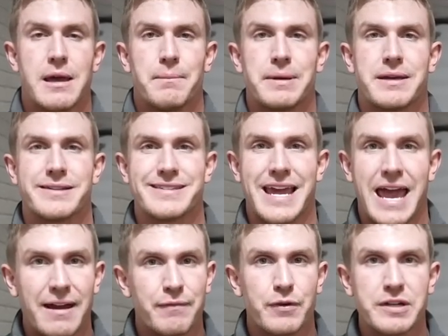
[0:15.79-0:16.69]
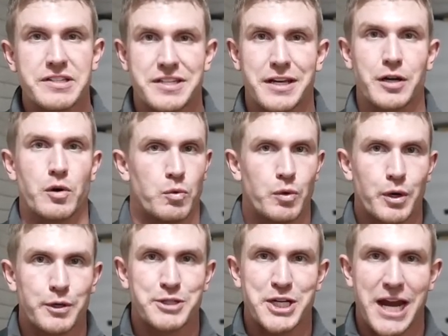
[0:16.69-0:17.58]
Because every single
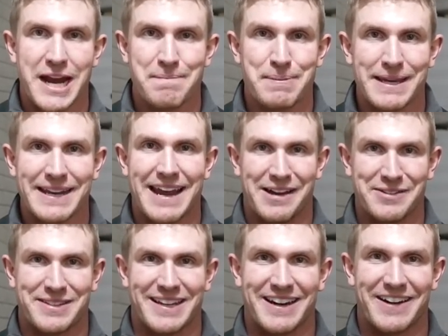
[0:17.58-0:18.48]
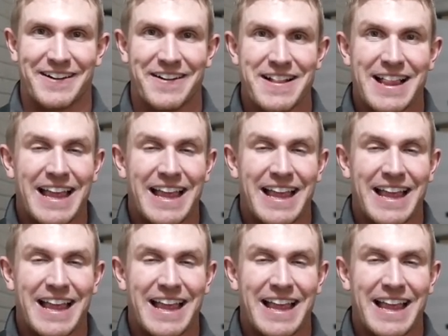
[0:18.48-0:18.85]
world champion out there,